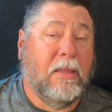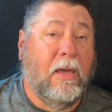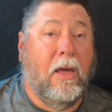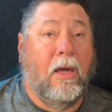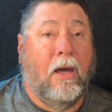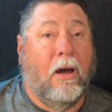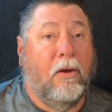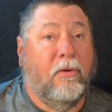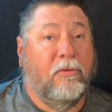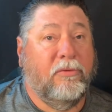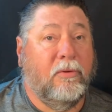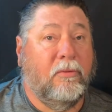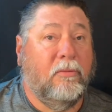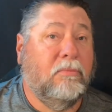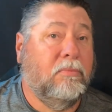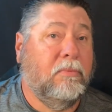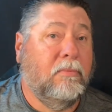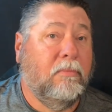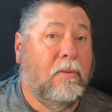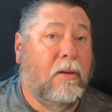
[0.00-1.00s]

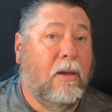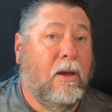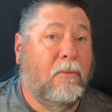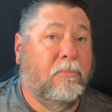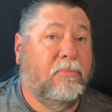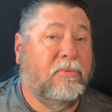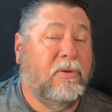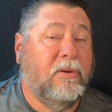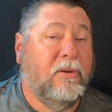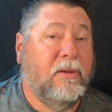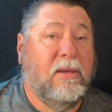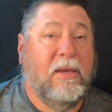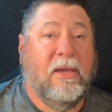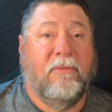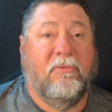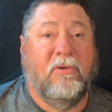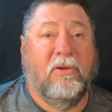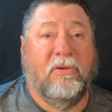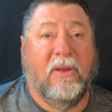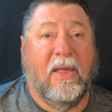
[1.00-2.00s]
also helps you,
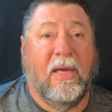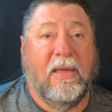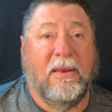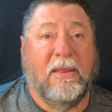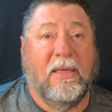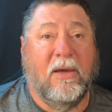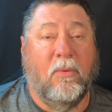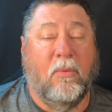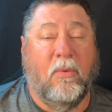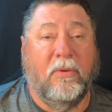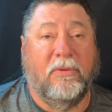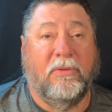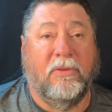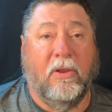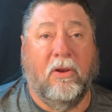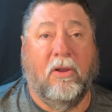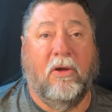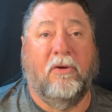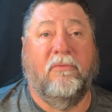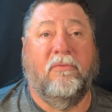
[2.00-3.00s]
give you an idea of what to
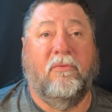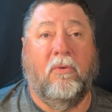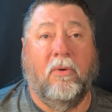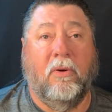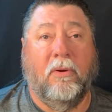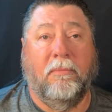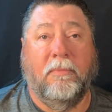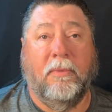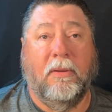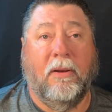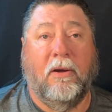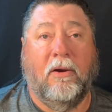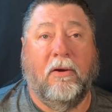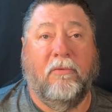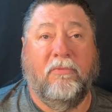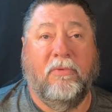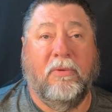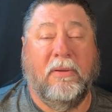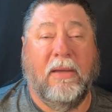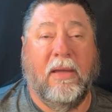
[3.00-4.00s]
look for. You know,
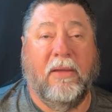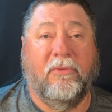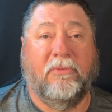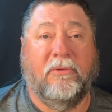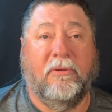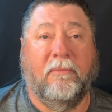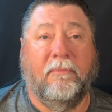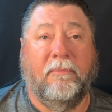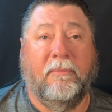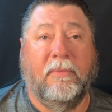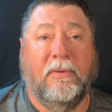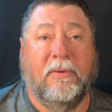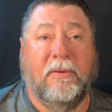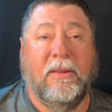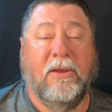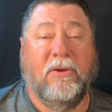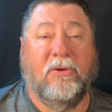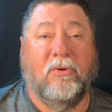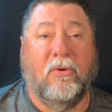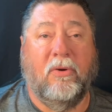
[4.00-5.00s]
if you get some
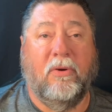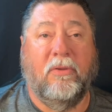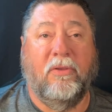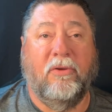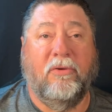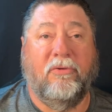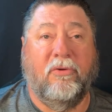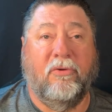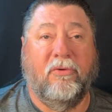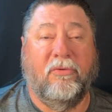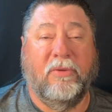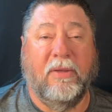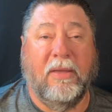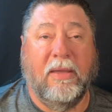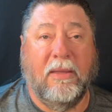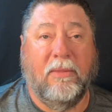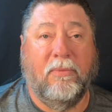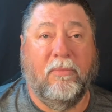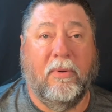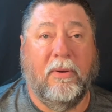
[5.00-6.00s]
detour that you're
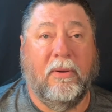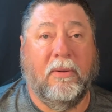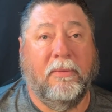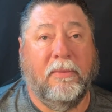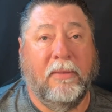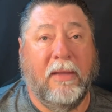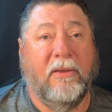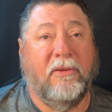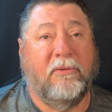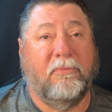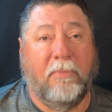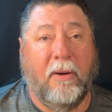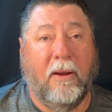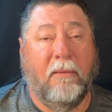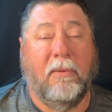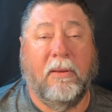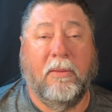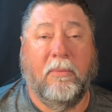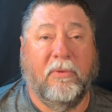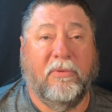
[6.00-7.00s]
seeing, well, that's
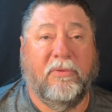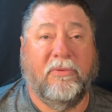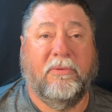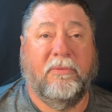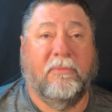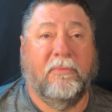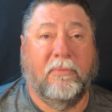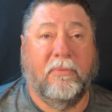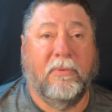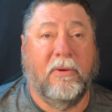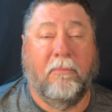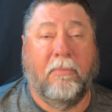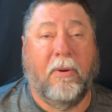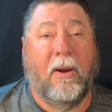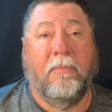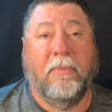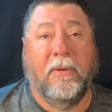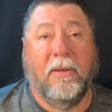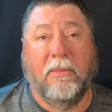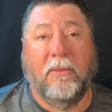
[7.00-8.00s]
probably what you're
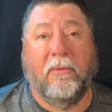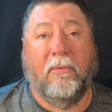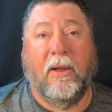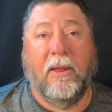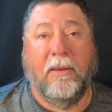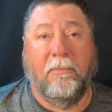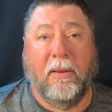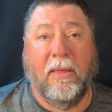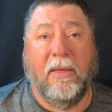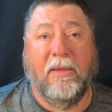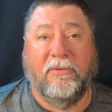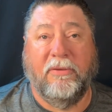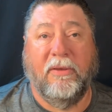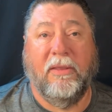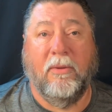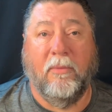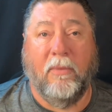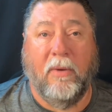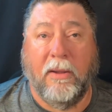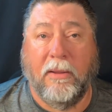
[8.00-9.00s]
probably in the right place
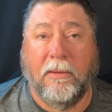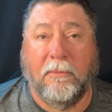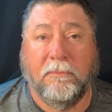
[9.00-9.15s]
anyway.